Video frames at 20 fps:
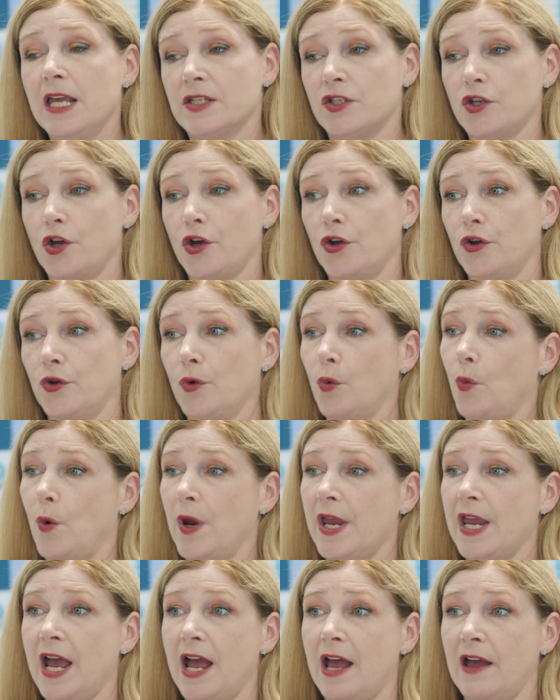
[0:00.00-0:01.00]
So
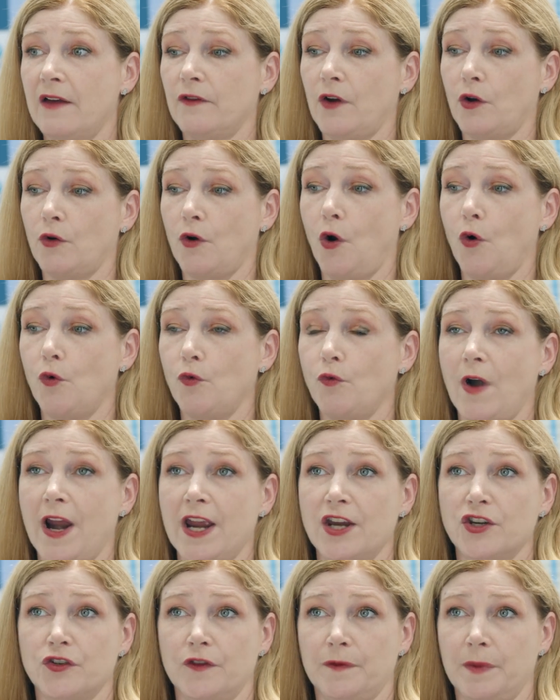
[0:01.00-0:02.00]
we have a whole
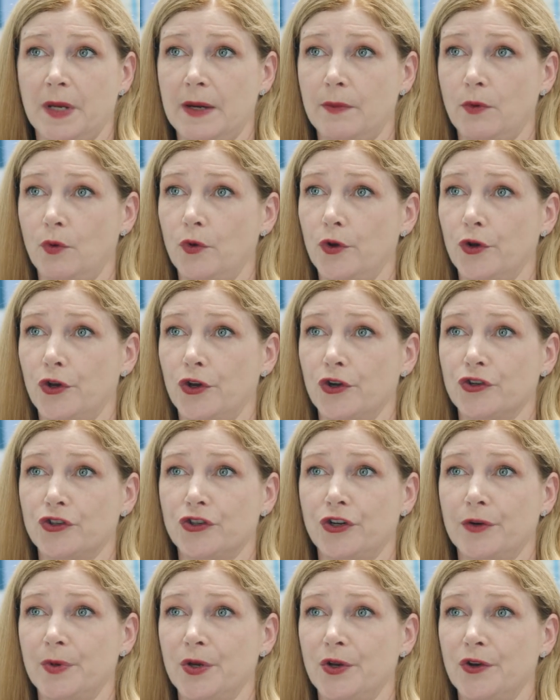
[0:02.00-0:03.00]
range of people who
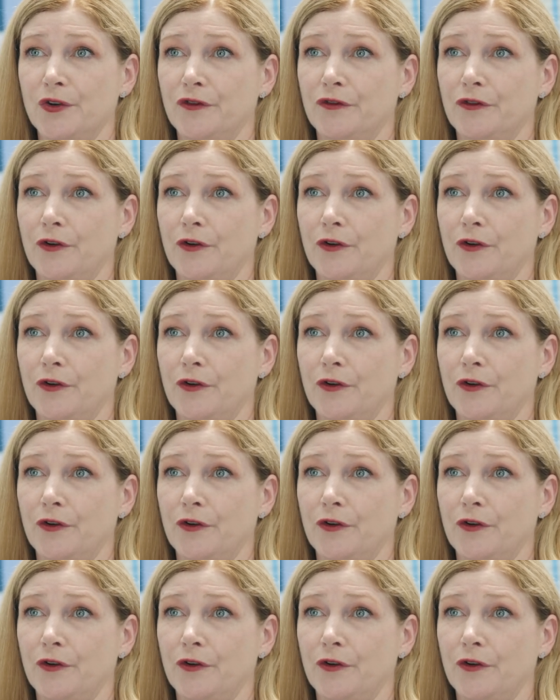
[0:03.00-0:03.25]
contribute